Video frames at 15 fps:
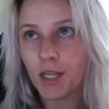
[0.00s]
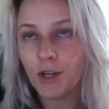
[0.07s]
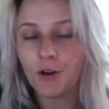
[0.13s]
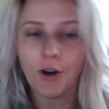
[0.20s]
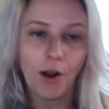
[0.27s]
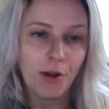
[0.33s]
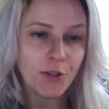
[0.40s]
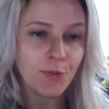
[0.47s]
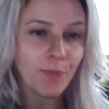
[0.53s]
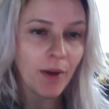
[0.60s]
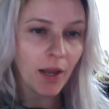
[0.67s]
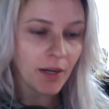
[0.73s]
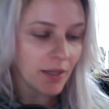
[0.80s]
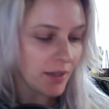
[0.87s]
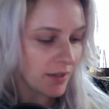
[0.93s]

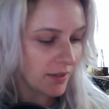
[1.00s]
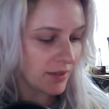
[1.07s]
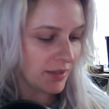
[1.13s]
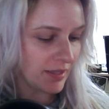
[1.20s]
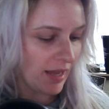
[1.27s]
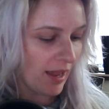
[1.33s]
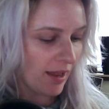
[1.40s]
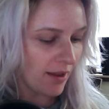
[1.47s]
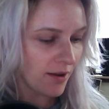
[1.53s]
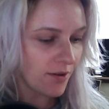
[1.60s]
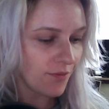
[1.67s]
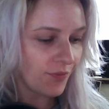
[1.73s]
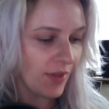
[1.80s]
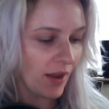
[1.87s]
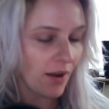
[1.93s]
crossbody set
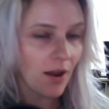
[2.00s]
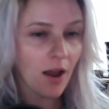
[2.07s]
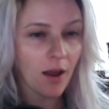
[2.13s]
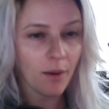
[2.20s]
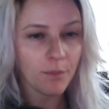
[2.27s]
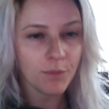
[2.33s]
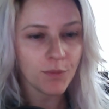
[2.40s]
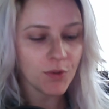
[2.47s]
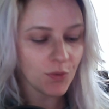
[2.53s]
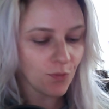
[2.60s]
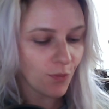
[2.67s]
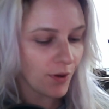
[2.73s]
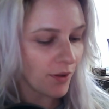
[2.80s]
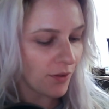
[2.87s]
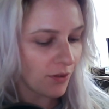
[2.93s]
that comes
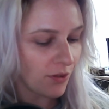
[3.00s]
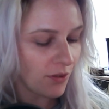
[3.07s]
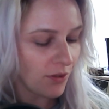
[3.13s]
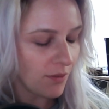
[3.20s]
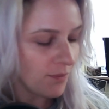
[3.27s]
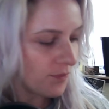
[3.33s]
with,